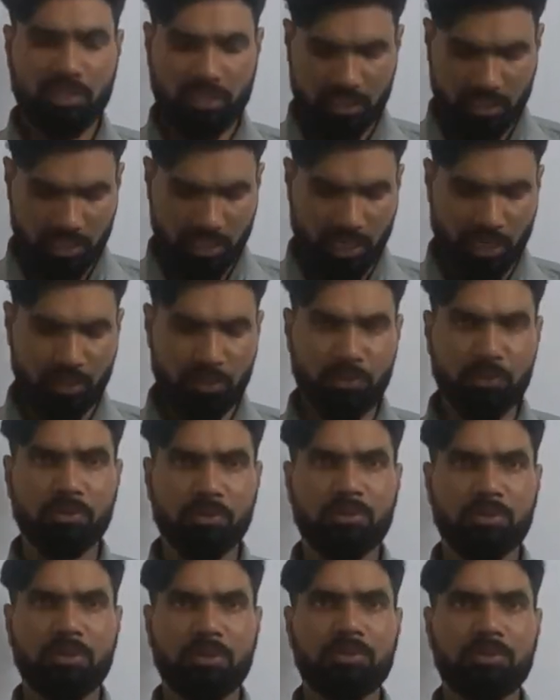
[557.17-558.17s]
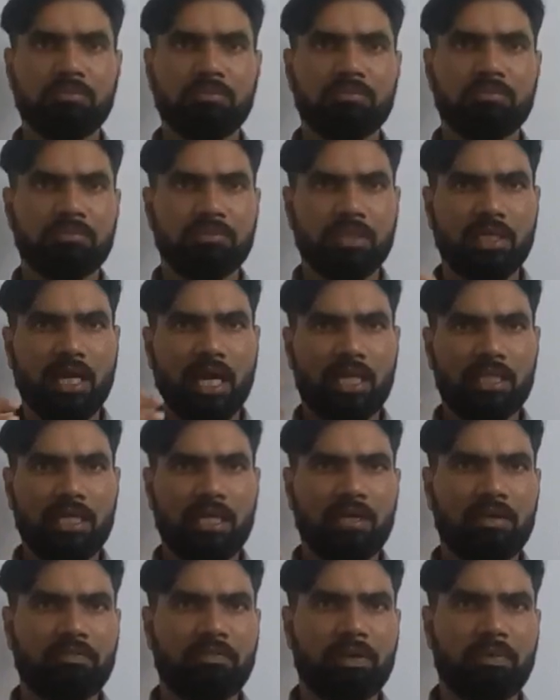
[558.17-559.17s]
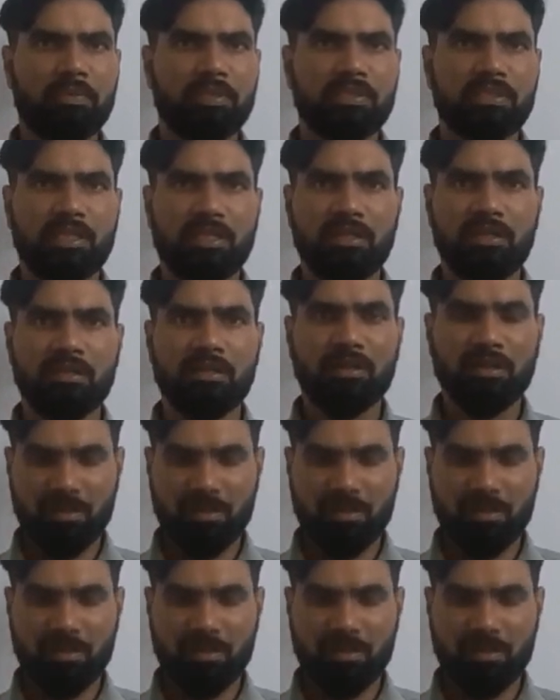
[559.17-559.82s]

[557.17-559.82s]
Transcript: and try to gather information.